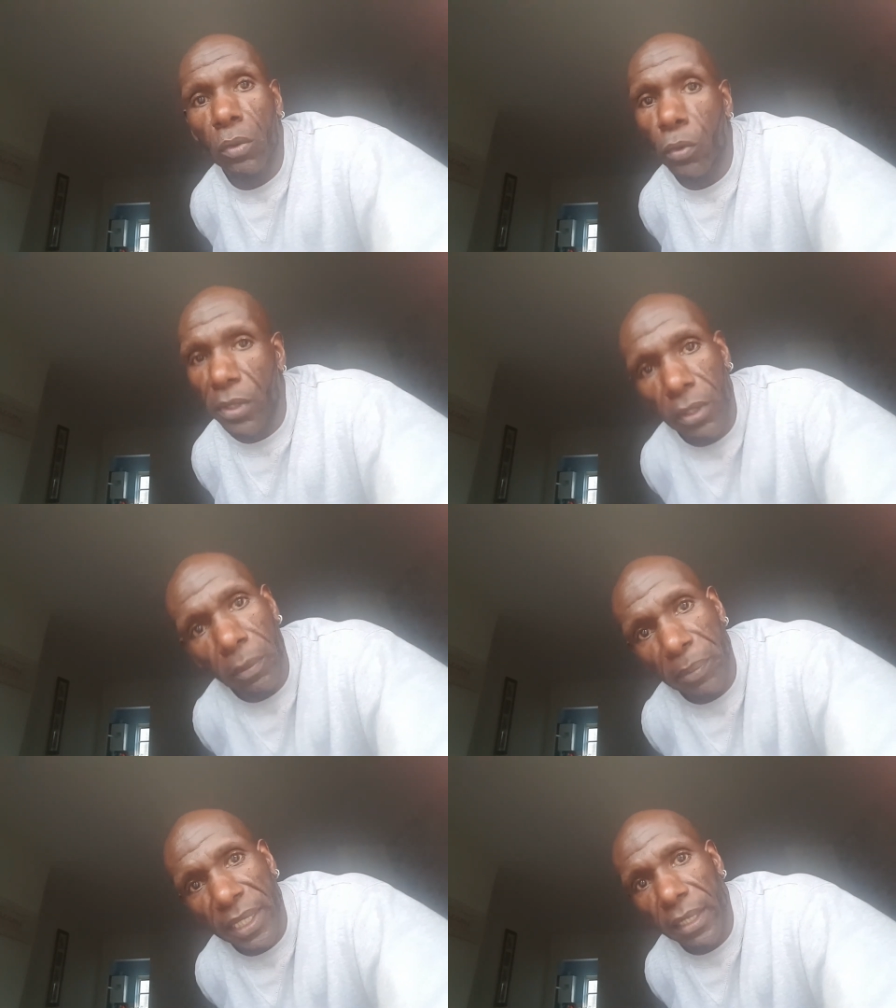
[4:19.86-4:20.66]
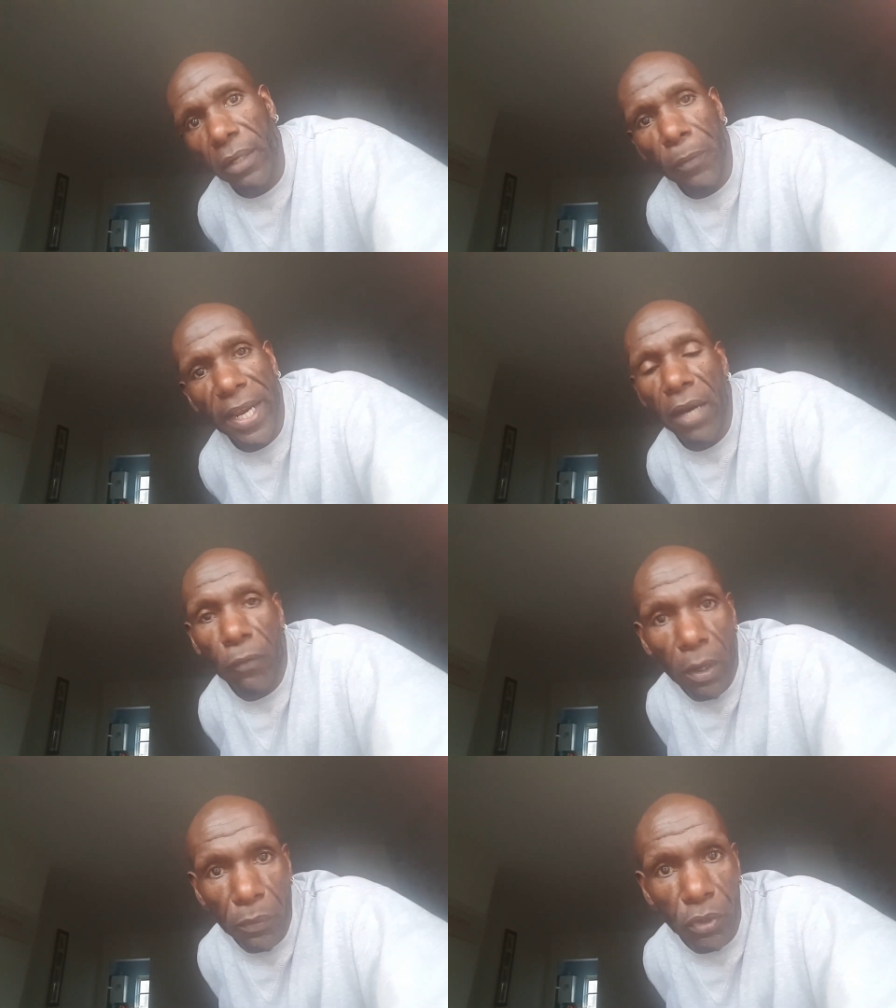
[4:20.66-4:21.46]
would not be aware of
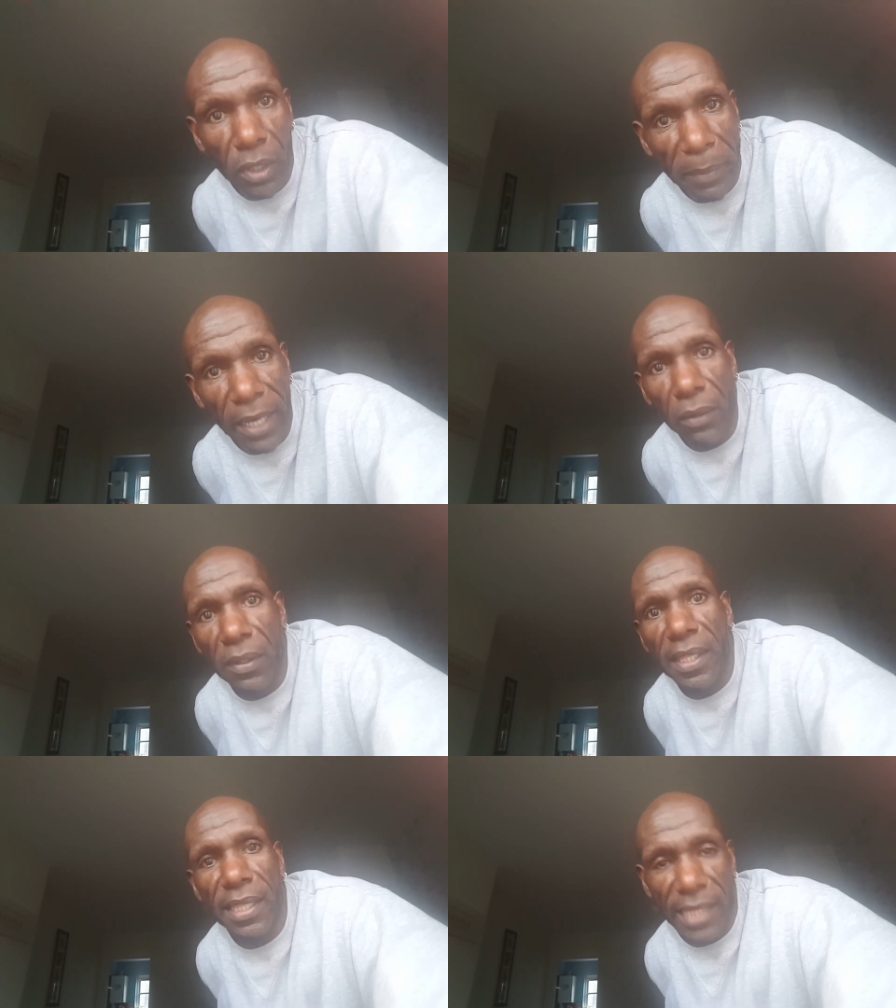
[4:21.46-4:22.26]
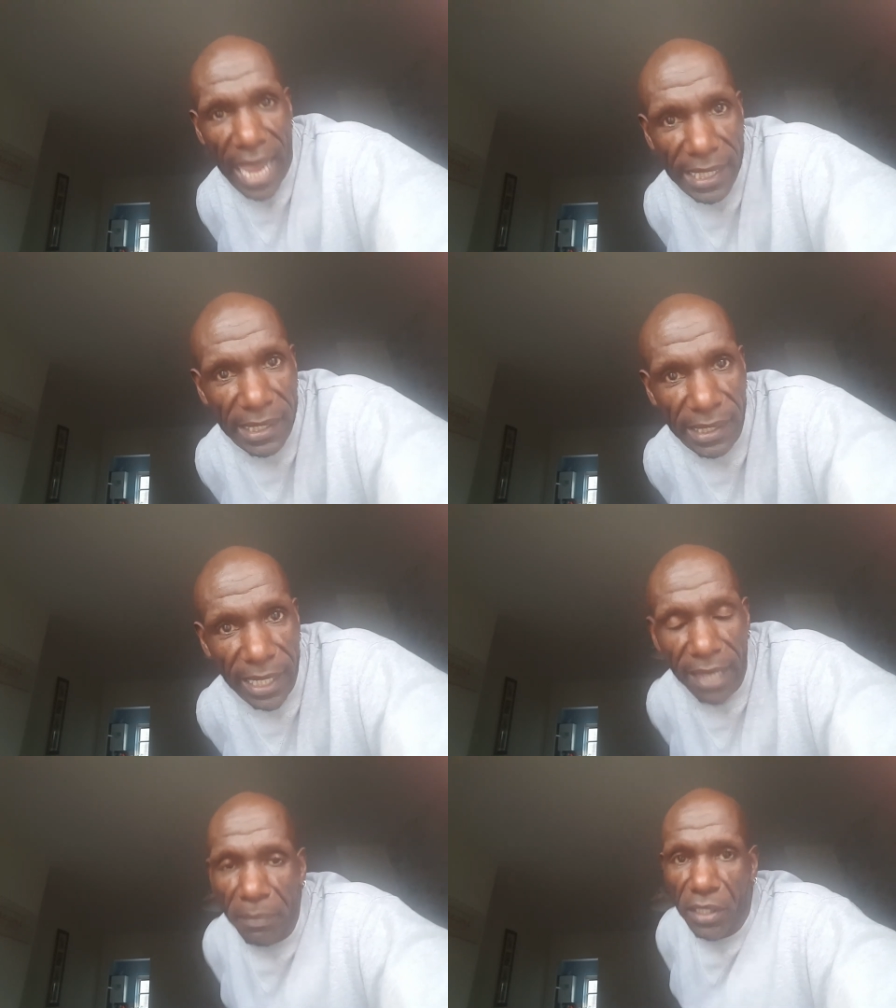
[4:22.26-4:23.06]
what I'm talking about, that
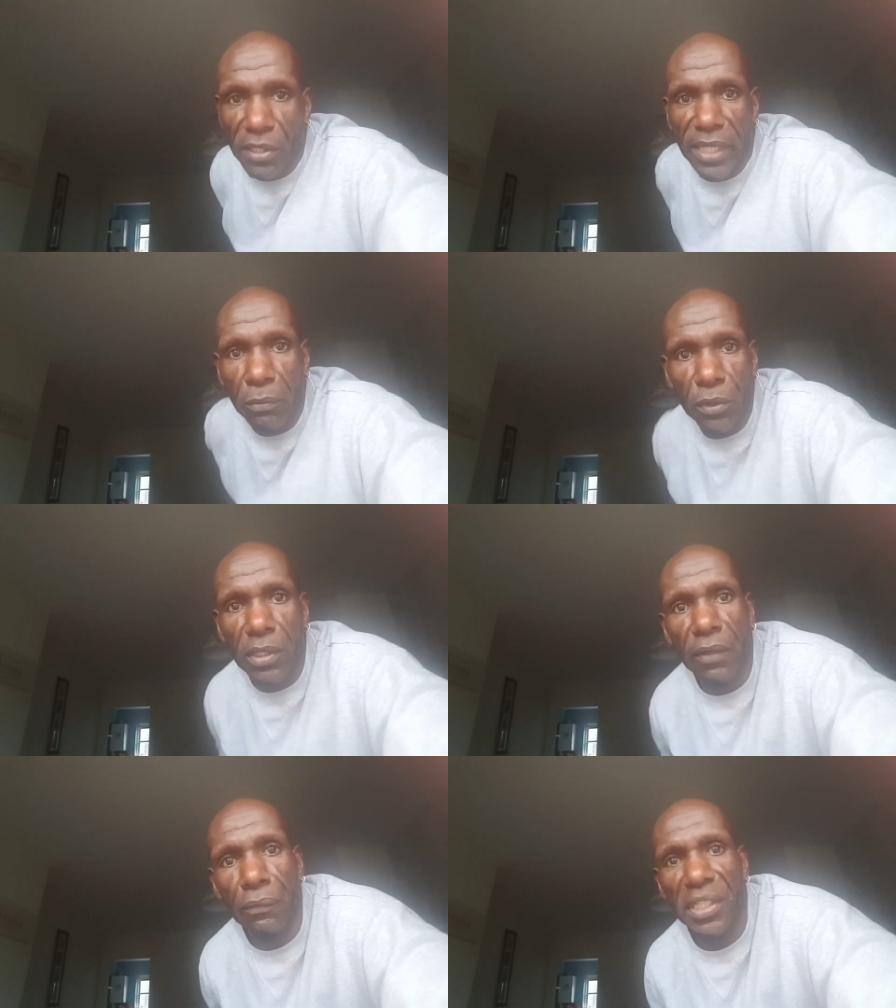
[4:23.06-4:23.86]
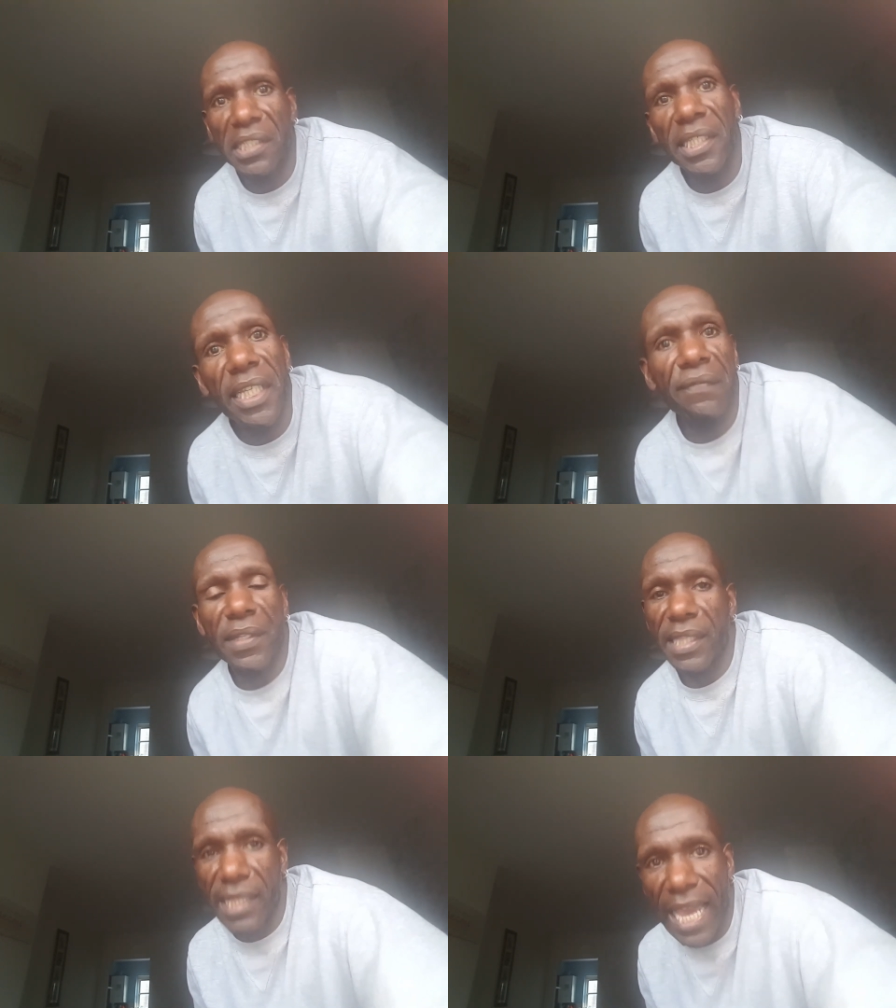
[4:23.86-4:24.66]
stare, because they wouldn't have
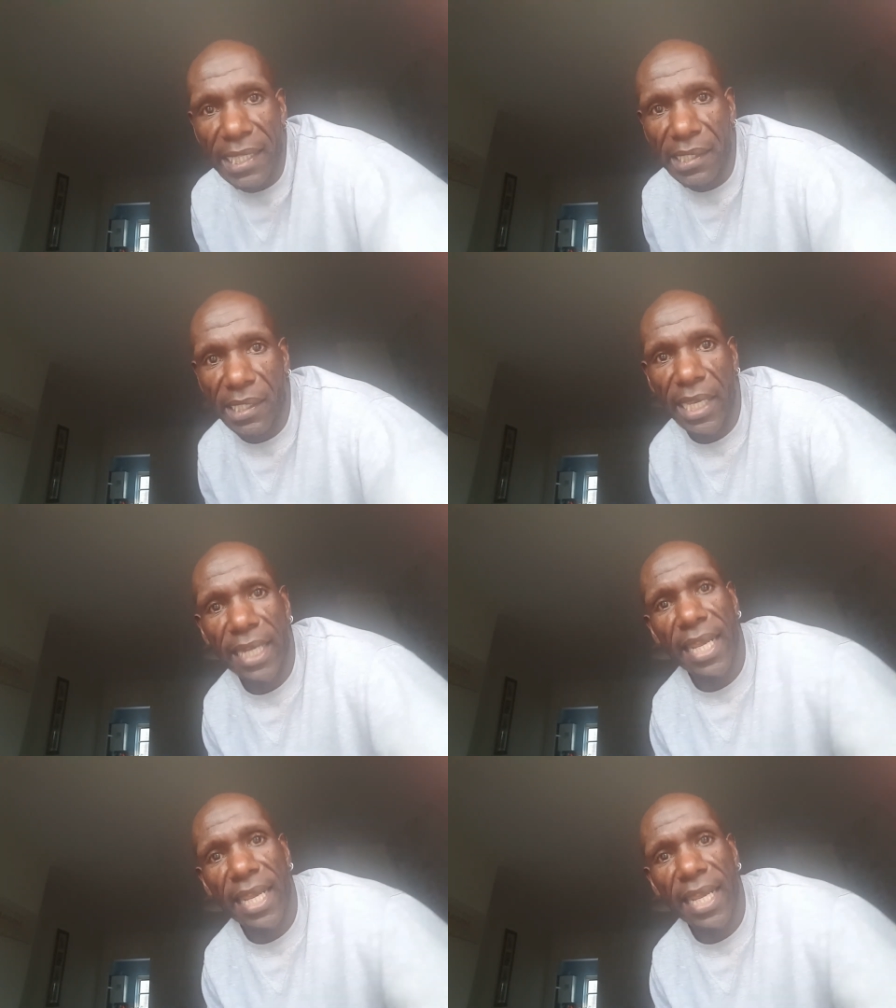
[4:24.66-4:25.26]
received that stare.